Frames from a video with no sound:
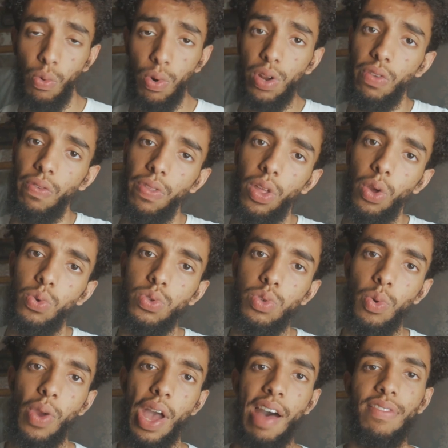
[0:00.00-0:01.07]
one of those
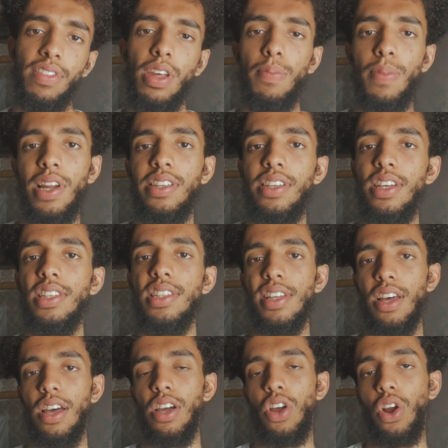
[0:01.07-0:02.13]
who have the ability
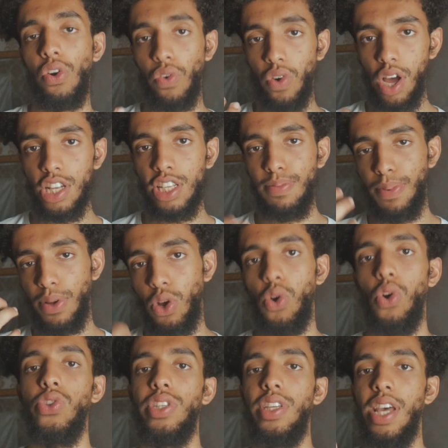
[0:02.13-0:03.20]
to grasp
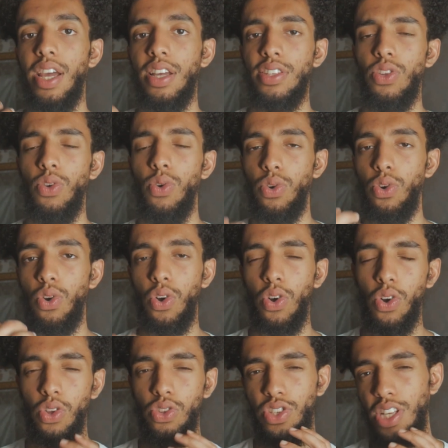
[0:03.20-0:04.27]
context or
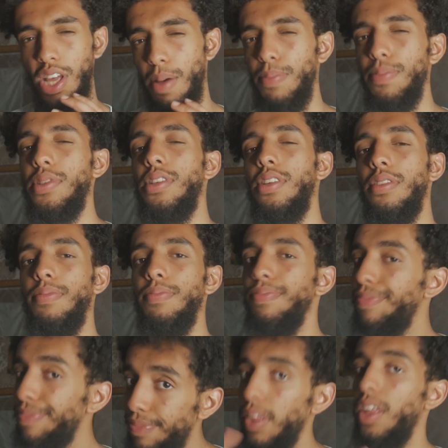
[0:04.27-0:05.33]
concepts
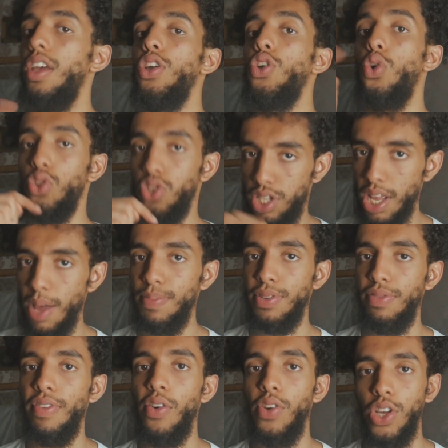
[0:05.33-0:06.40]

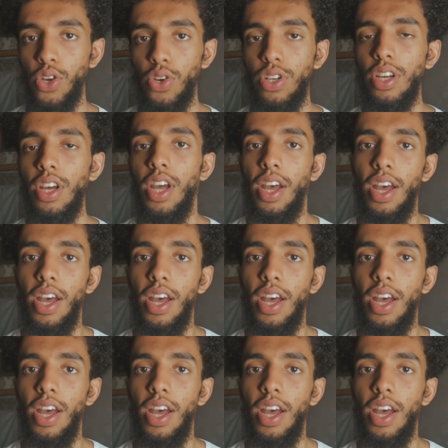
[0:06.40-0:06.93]
very good,